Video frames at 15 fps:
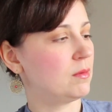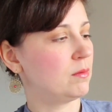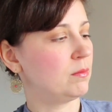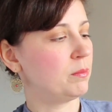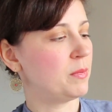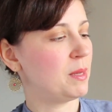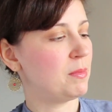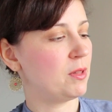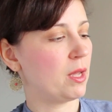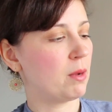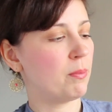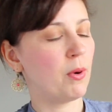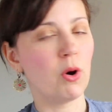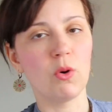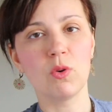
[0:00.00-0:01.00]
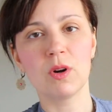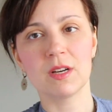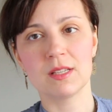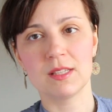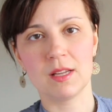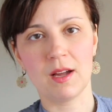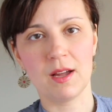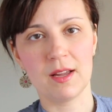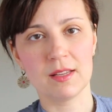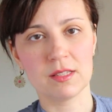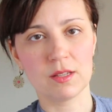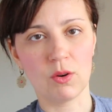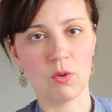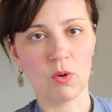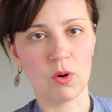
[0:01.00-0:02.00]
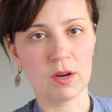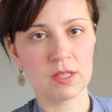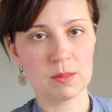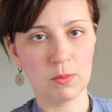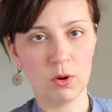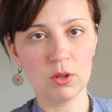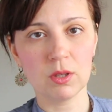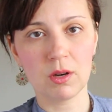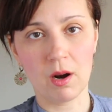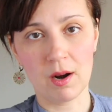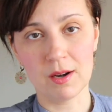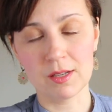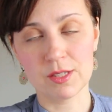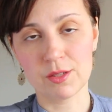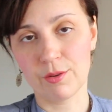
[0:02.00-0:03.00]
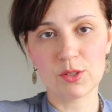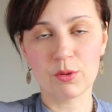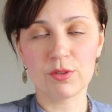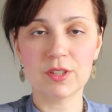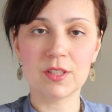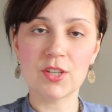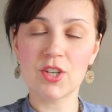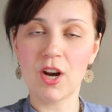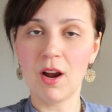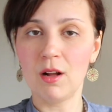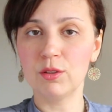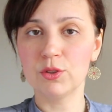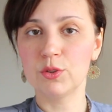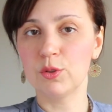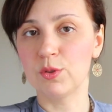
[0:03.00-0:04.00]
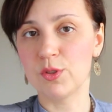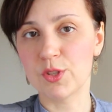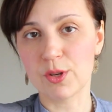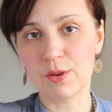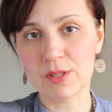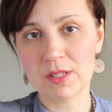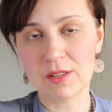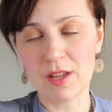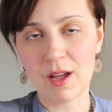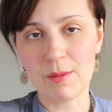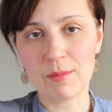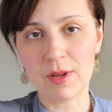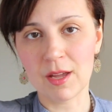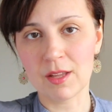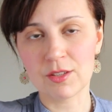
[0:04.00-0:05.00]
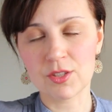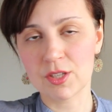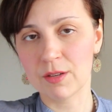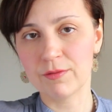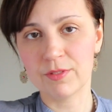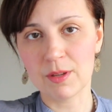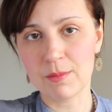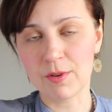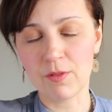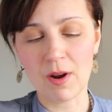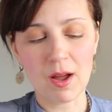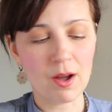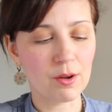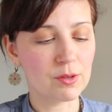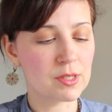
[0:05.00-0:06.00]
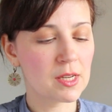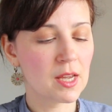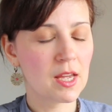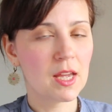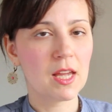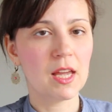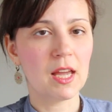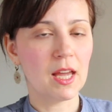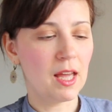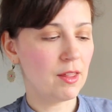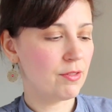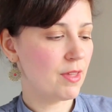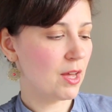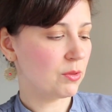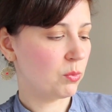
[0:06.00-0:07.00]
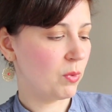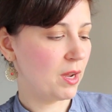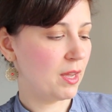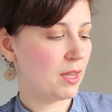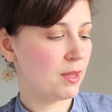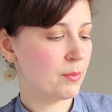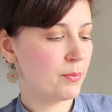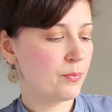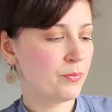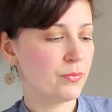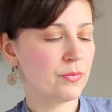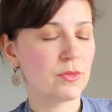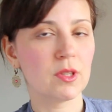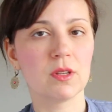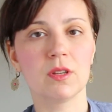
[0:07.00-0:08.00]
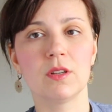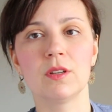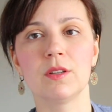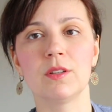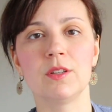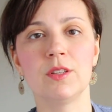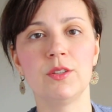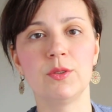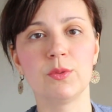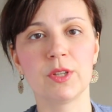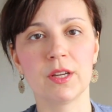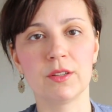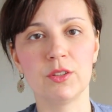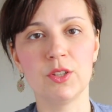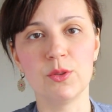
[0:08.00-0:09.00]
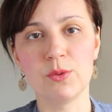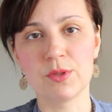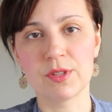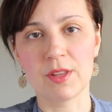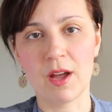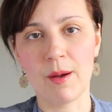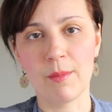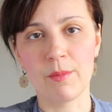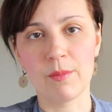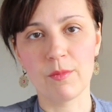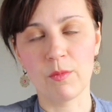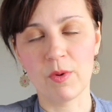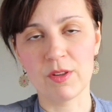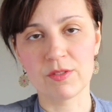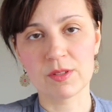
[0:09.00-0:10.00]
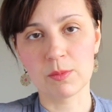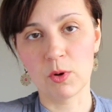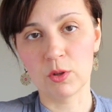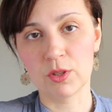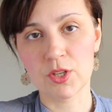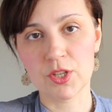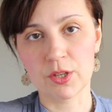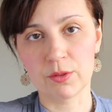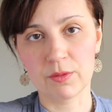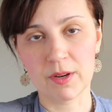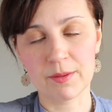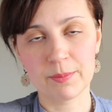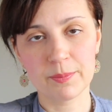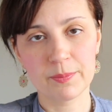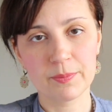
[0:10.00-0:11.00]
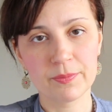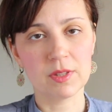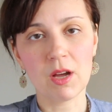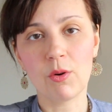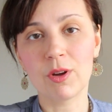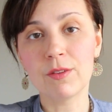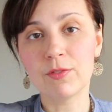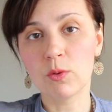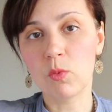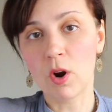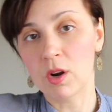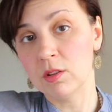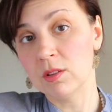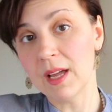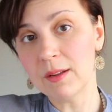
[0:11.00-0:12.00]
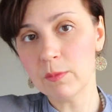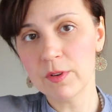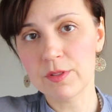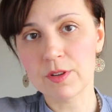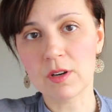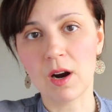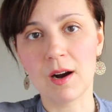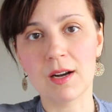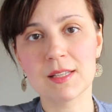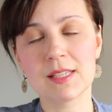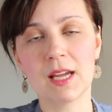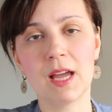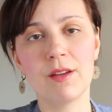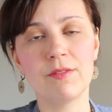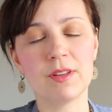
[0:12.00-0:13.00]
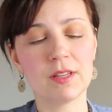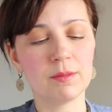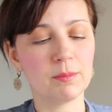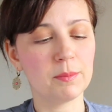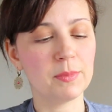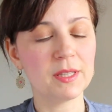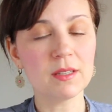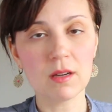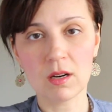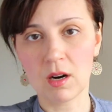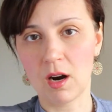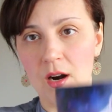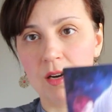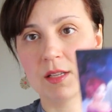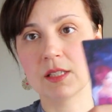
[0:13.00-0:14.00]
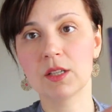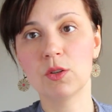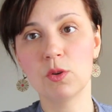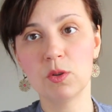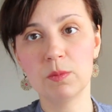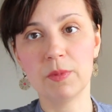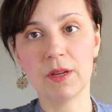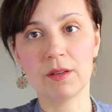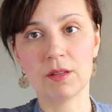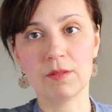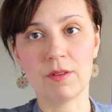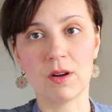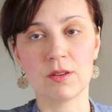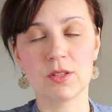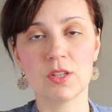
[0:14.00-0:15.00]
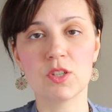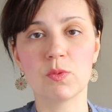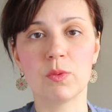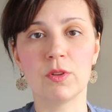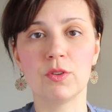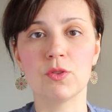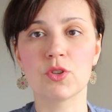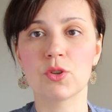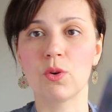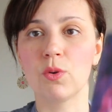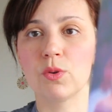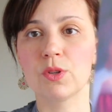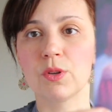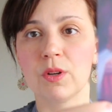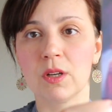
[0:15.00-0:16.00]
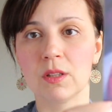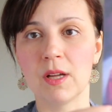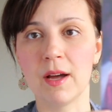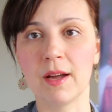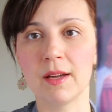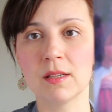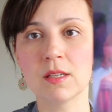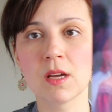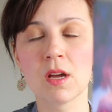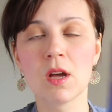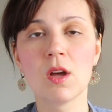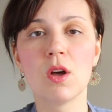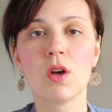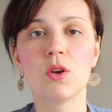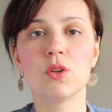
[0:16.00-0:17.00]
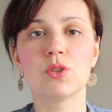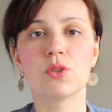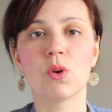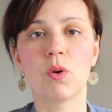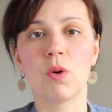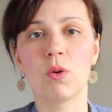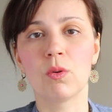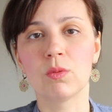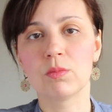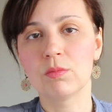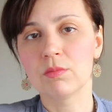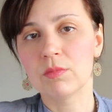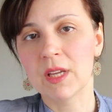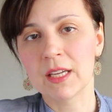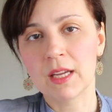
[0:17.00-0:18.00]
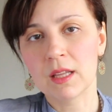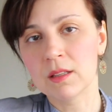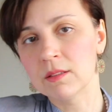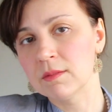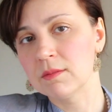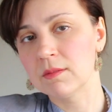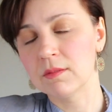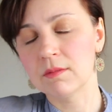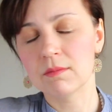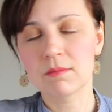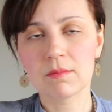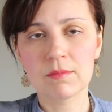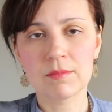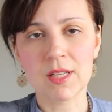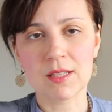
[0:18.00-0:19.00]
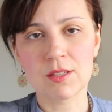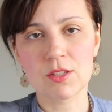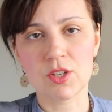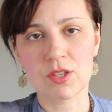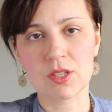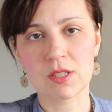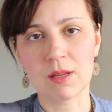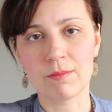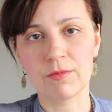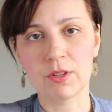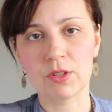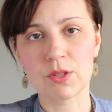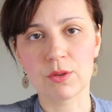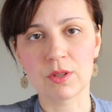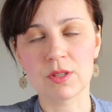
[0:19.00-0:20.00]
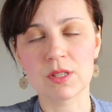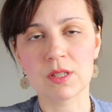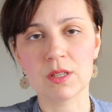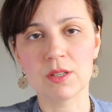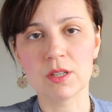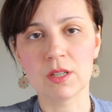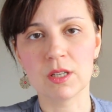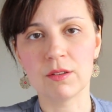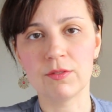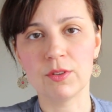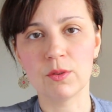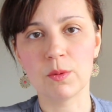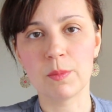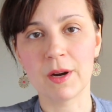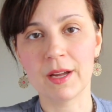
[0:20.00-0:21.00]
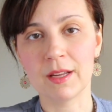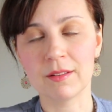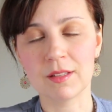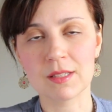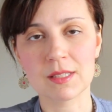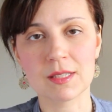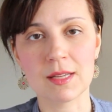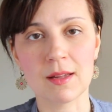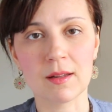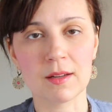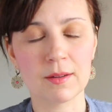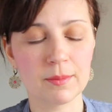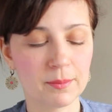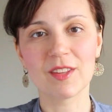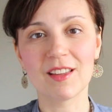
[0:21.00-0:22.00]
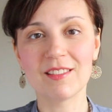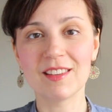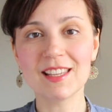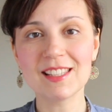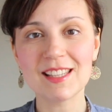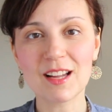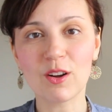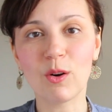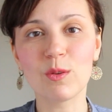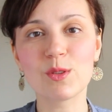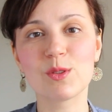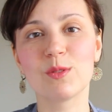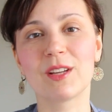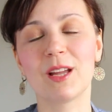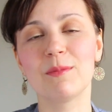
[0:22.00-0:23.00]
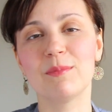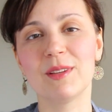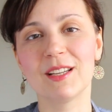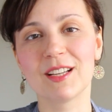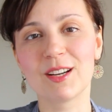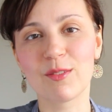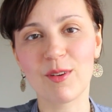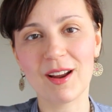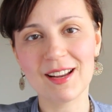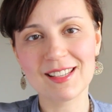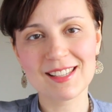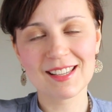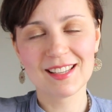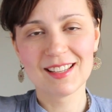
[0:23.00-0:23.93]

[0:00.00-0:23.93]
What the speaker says: maybe like poker size or smaller cards, so that the child could toss them and shift them around, and that way you can use them with smaller children. Now, if you work online with the cards, having bigger cards could be an advantage when you show to a client. So again, that's just something to consider if you are buying this deck. This deck also can be a great